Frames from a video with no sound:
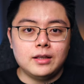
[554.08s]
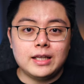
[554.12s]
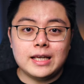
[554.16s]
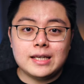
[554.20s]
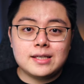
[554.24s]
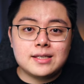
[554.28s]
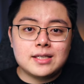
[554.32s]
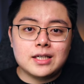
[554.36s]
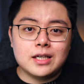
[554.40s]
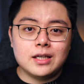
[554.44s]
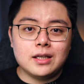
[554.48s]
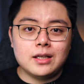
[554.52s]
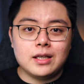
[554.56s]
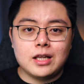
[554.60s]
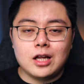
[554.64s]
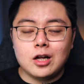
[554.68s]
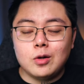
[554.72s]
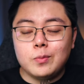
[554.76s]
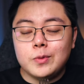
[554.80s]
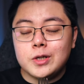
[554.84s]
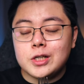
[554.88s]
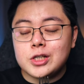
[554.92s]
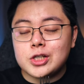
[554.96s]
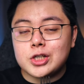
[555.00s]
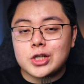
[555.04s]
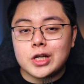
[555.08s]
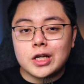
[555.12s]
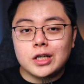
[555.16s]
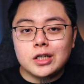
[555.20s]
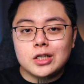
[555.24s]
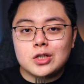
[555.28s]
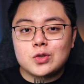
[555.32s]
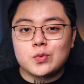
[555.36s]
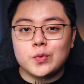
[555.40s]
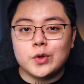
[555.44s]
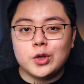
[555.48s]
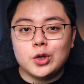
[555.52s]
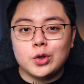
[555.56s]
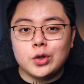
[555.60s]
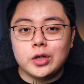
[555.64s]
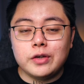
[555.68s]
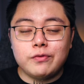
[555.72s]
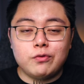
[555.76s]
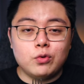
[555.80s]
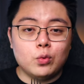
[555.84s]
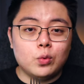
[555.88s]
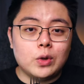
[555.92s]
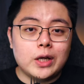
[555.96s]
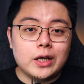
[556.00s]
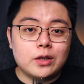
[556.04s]
That's it. Help me share this video if
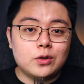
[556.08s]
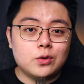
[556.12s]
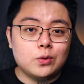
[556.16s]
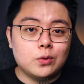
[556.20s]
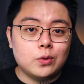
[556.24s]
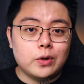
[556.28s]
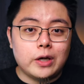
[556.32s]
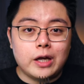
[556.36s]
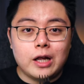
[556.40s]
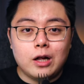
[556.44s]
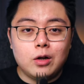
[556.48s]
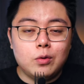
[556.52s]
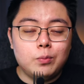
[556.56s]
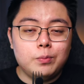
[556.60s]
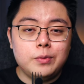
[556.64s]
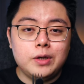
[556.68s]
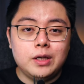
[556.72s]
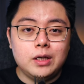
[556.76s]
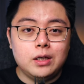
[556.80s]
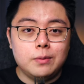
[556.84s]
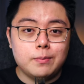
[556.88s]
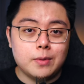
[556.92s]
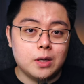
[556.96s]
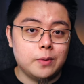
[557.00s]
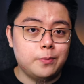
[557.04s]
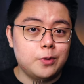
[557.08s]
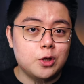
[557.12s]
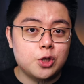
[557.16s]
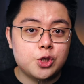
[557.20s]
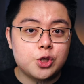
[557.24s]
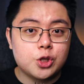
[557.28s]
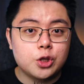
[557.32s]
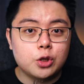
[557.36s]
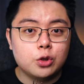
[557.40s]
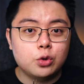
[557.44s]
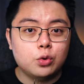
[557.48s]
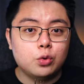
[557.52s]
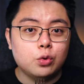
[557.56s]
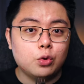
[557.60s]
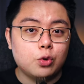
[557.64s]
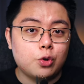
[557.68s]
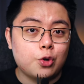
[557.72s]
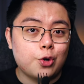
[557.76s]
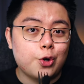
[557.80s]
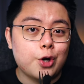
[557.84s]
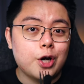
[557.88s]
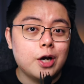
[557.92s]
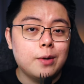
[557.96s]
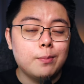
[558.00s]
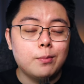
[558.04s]
you would like to help me in my mission to
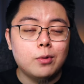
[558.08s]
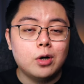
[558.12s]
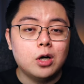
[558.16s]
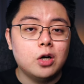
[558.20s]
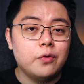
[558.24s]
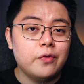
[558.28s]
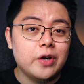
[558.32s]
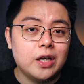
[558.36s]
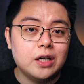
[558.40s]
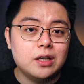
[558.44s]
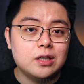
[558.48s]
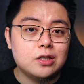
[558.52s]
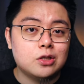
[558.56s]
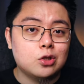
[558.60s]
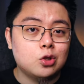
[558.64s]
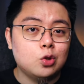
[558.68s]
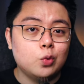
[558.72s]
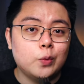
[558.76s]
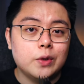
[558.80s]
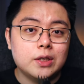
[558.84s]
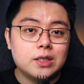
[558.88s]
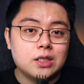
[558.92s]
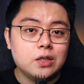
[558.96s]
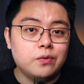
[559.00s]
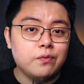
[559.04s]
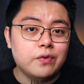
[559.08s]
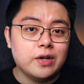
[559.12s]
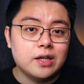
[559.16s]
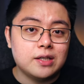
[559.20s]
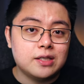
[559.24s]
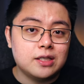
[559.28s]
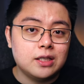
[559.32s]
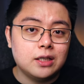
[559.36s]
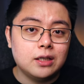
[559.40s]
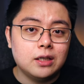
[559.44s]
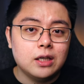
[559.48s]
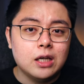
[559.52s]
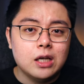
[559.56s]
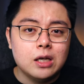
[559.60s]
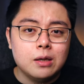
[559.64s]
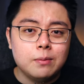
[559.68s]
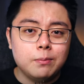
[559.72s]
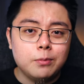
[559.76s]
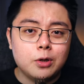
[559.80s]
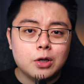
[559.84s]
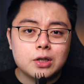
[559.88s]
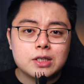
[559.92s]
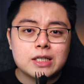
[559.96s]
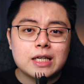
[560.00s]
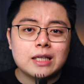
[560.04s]
create more awareness towards investing,
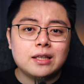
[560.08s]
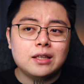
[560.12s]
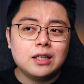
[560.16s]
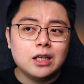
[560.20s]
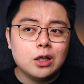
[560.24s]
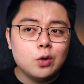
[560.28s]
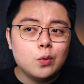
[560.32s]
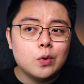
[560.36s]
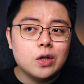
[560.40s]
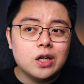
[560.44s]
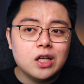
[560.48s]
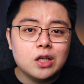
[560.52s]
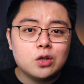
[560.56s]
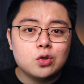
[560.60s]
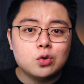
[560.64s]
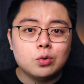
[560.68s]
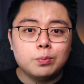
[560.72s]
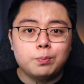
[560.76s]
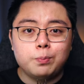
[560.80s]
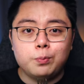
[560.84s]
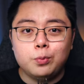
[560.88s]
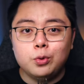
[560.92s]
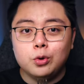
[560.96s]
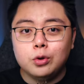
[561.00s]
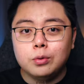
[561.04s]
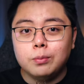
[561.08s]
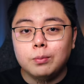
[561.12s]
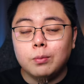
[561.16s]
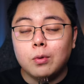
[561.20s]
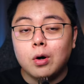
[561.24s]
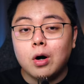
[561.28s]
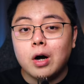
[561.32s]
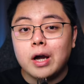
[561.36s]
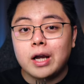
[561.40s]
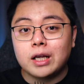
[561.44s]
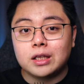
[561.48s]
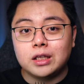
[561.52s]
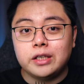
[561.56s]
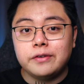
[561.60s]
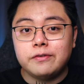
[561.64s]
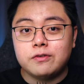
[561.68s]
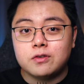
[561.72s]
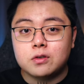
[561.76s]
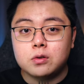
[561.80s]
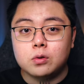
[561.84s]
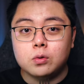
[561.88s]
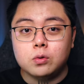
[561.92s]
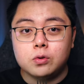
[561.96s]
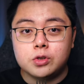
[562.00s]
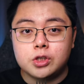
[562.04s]
because I think we need to put more active
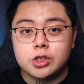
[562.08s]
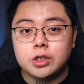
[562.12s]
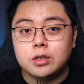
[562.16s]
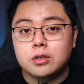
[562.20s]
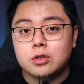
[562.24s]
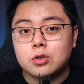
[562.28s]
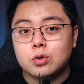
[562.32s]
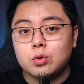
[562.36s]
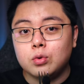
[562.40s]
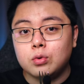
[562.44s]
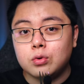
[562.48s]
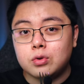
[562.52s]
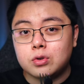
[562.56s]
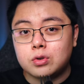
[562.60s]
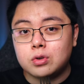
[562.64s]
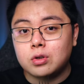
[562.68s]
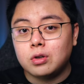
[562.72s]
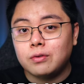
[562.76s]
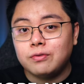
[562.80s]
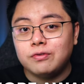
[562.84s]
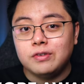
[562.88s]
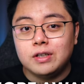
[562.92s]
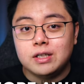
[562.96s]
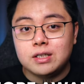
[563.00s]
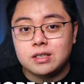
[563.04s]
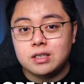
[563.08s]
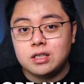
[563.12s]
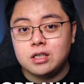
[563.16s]
solutions to solve this